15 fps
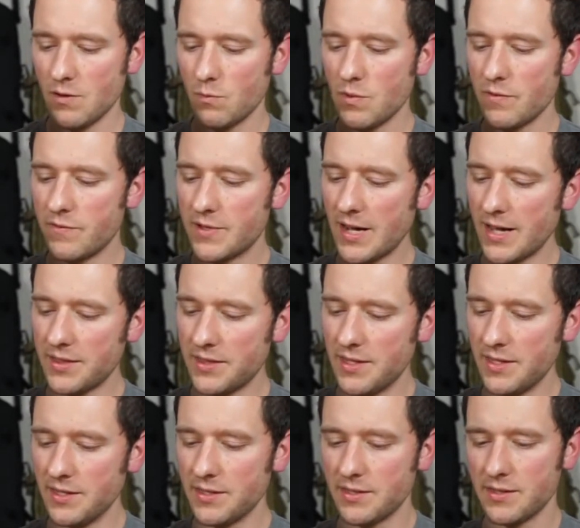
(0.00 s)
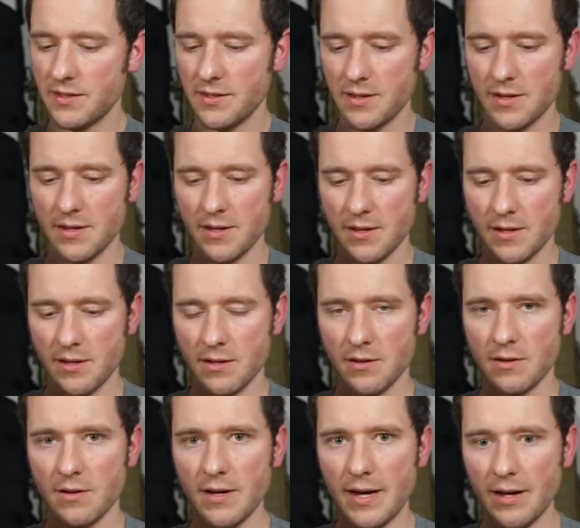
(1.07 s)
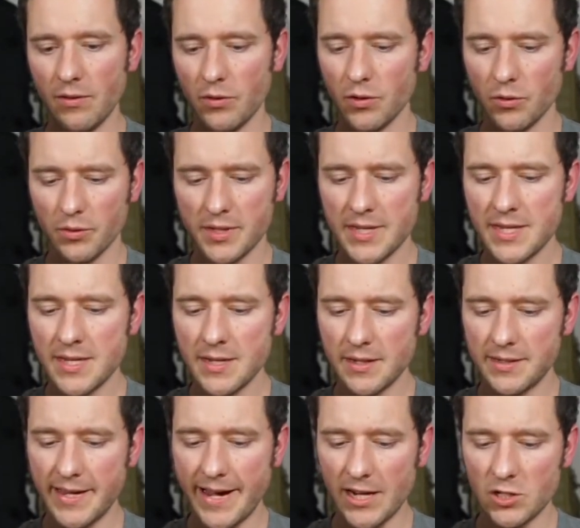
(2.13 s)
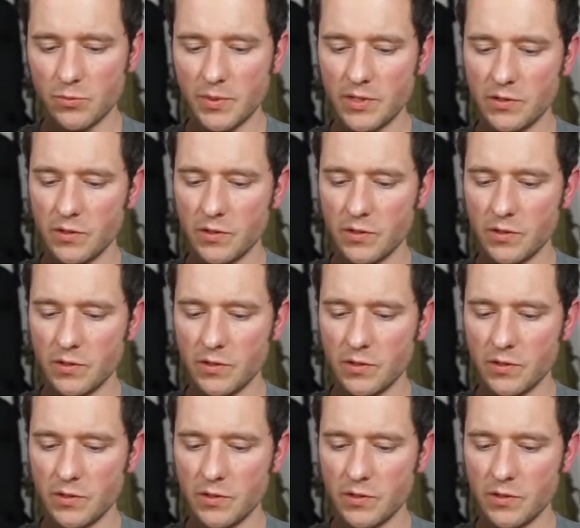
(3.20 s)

We've got this little key attachment.